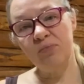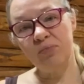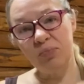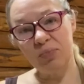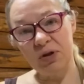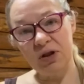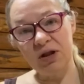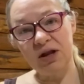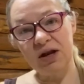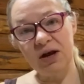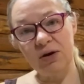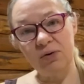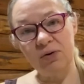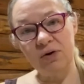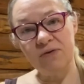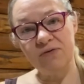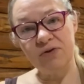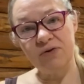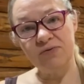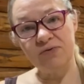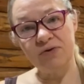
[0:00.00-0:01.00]
pull it out
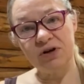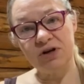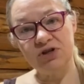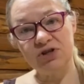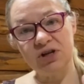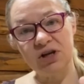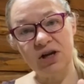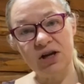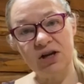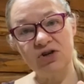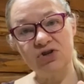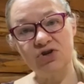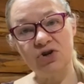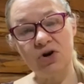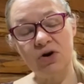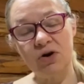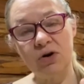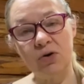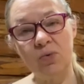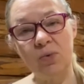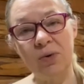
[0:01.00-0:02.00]
of the fridge and get it
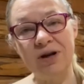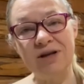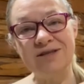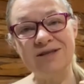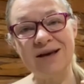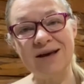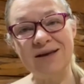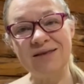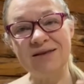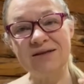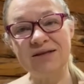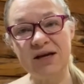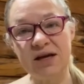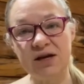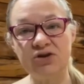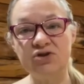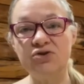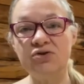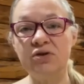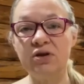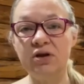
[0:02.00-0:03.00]
jarred when it's at the
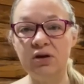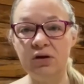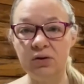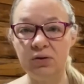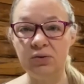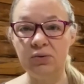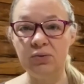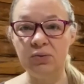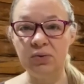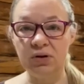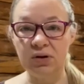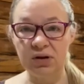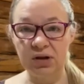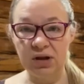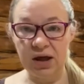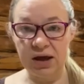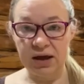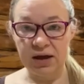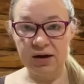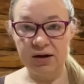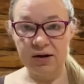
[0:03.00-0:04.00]
texture that you
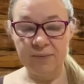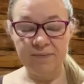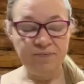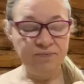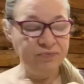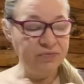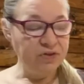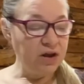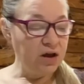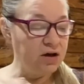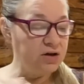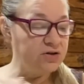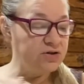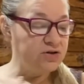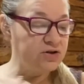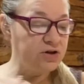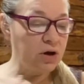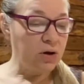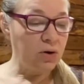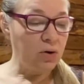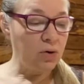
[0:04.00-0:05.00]
like.
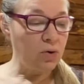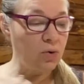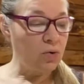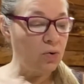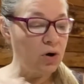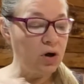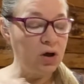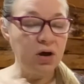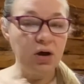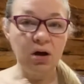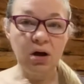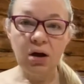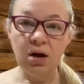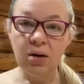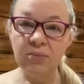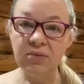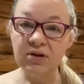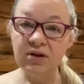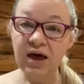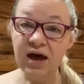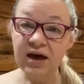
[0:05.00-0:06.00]
So
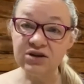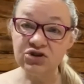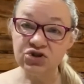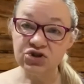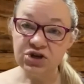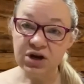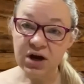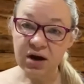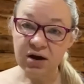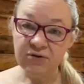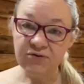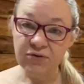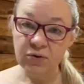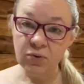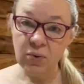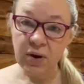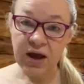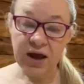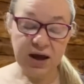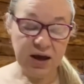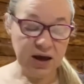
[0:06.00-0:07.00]
last check for
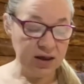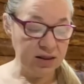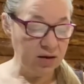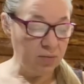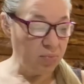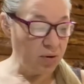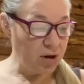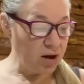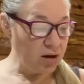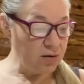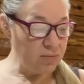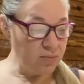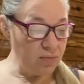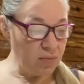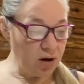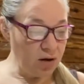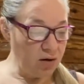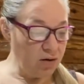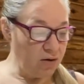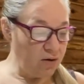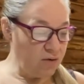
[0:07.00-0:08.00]
whey in the bottom
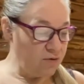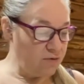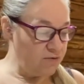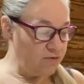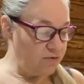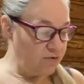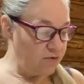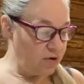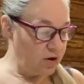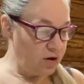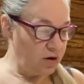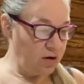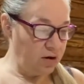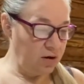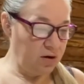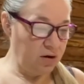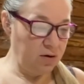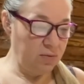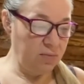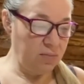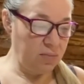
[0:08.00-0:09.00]
of
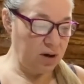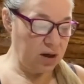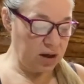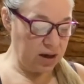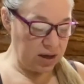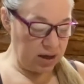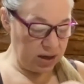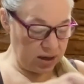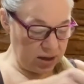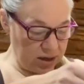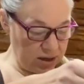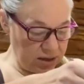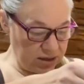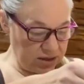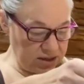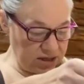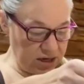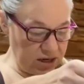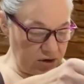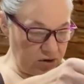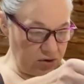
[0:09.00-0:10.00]
my
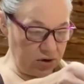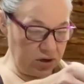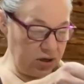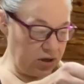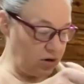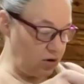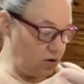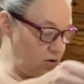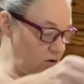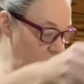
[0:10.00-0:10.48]
container here.